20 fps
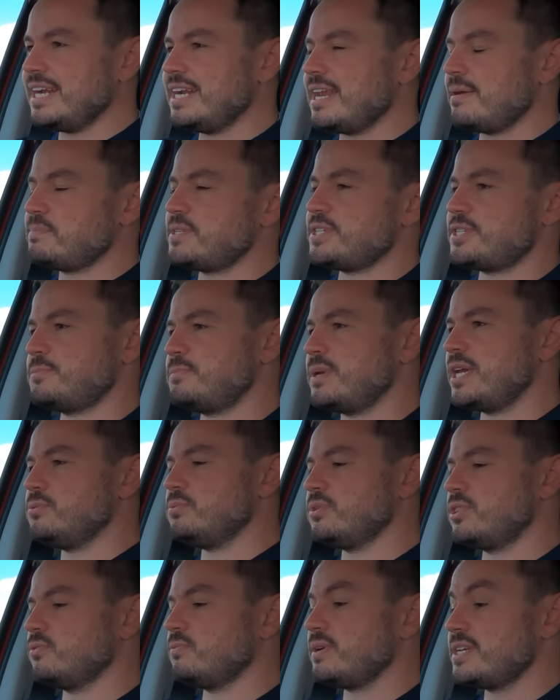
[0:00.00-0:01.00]
it up to speed
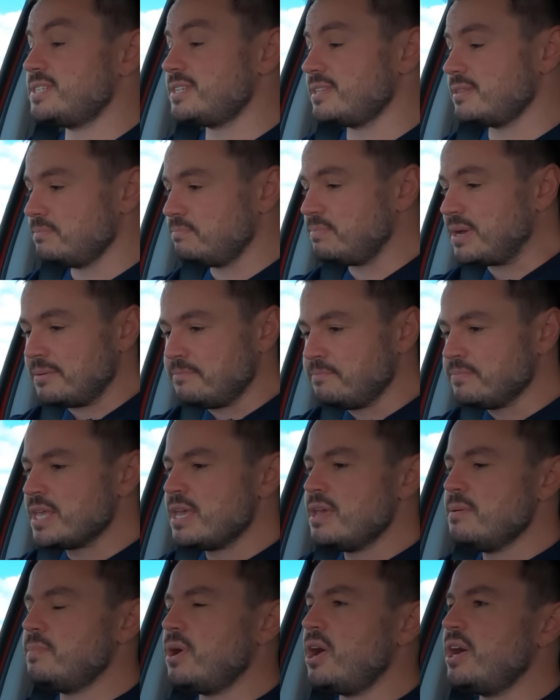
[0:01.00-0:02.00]
with the rest of them. But
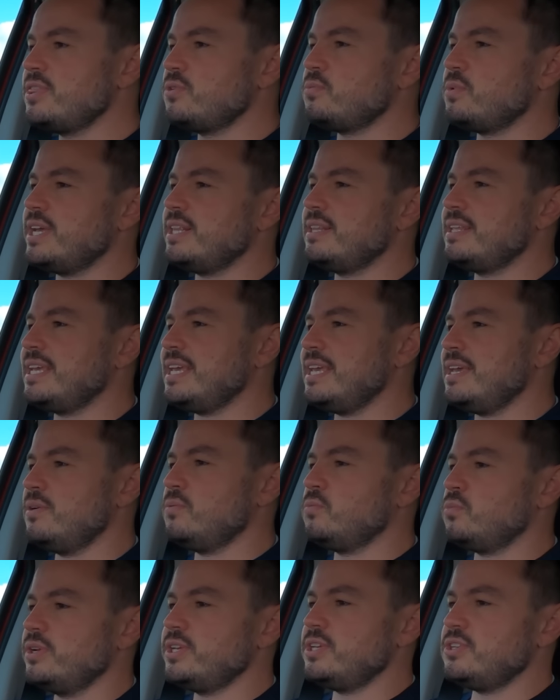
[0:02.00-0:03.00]
behind the wheel here,
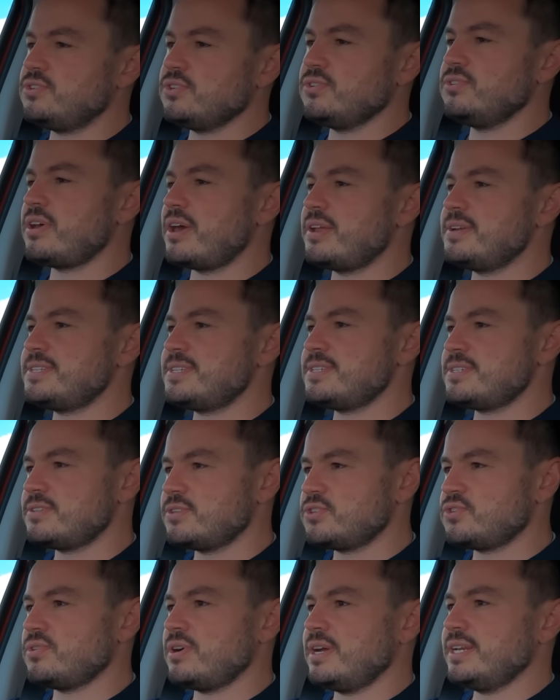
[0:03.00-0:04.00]
what you do notice is the
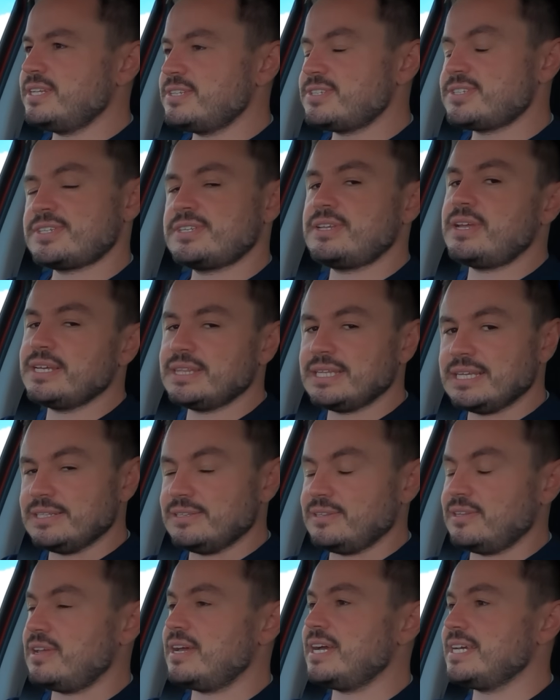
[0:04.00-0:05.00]
Triton is slightly
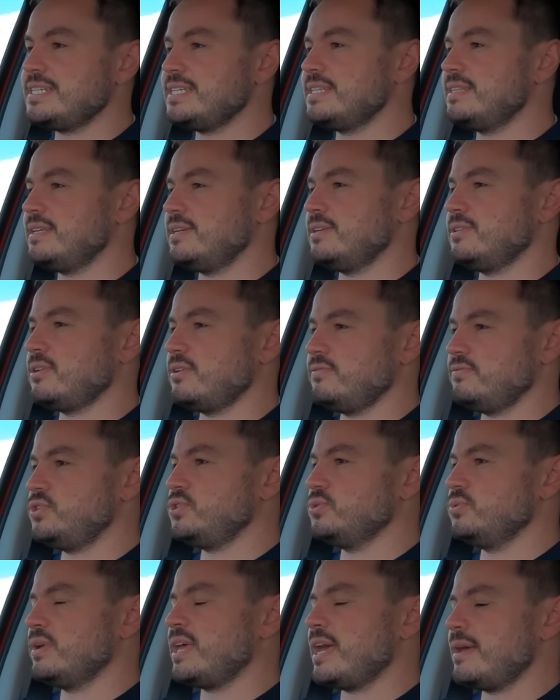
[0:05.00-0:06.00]
lighter than a lot of
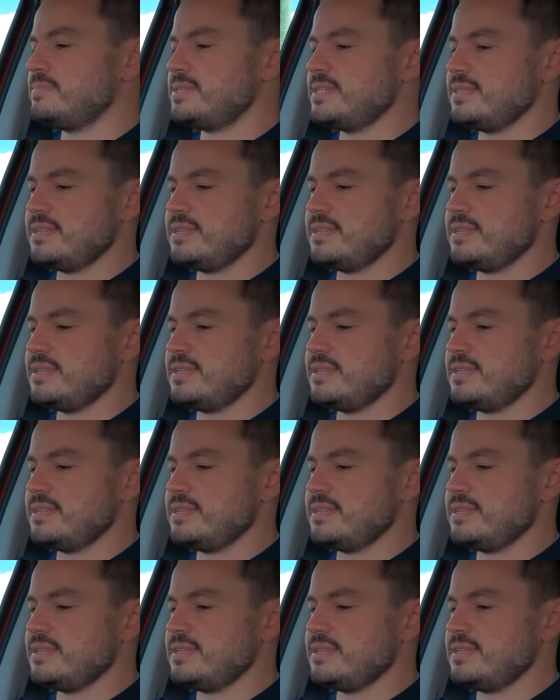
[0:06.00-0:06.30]
dual cabs in